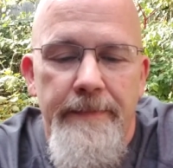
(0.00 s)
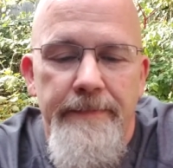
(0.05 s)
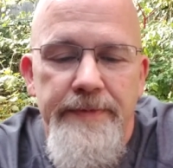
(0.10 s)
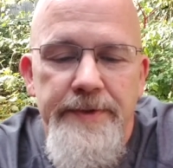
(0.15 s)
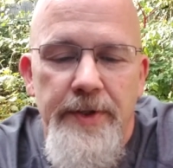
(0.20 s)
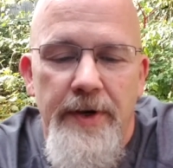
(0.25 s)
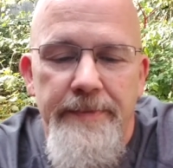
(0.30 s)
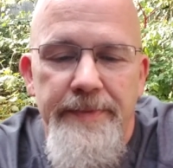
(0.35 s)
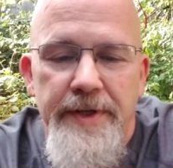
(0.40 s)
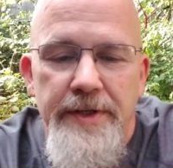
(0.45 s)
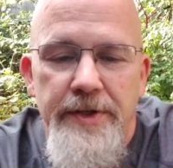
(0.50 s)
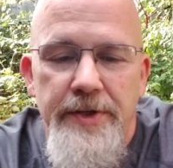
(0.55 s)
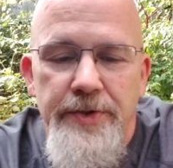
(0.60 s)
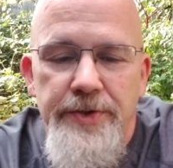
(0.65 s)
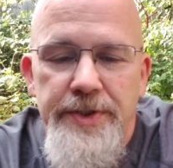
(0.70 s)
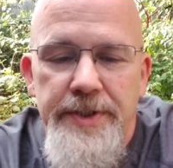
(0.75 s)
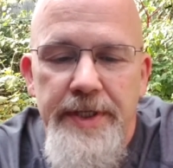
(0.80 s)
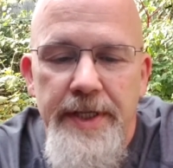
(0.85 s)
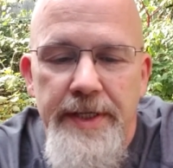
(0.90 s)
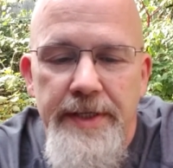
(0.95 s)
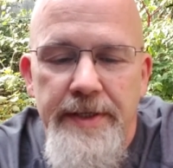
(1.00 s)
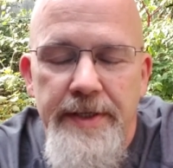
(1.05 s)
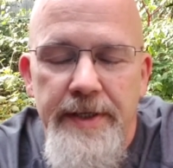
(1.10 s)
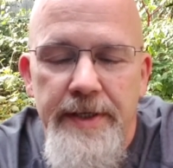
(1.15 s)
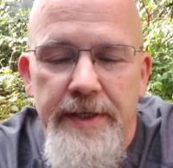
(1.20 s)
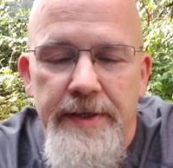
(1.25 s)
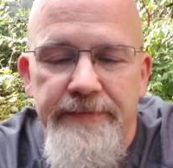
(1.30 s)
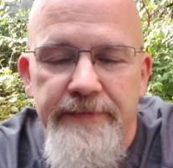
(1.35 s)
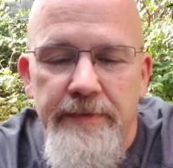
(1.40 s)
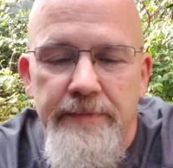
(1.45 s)
So I've been using it
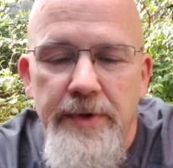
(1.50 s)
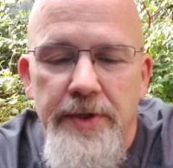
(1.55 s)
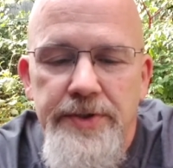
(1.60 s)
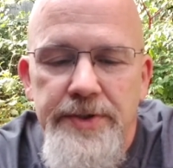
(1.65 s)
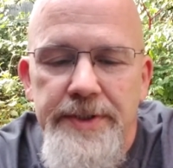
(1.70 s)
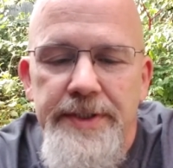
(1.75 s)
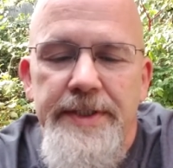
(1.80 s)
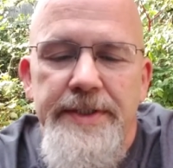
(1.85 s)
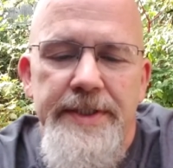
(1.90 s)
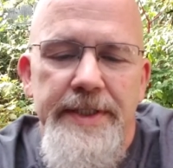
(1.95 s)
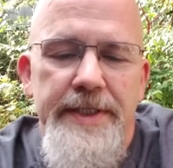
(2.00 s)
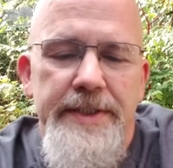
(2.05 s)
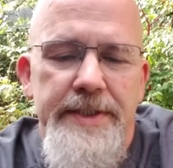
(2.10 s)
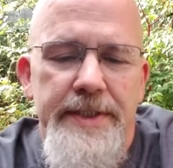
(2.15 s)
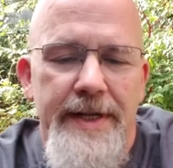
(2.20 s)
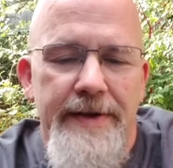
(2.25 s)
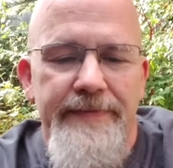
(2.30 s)
for most of the season.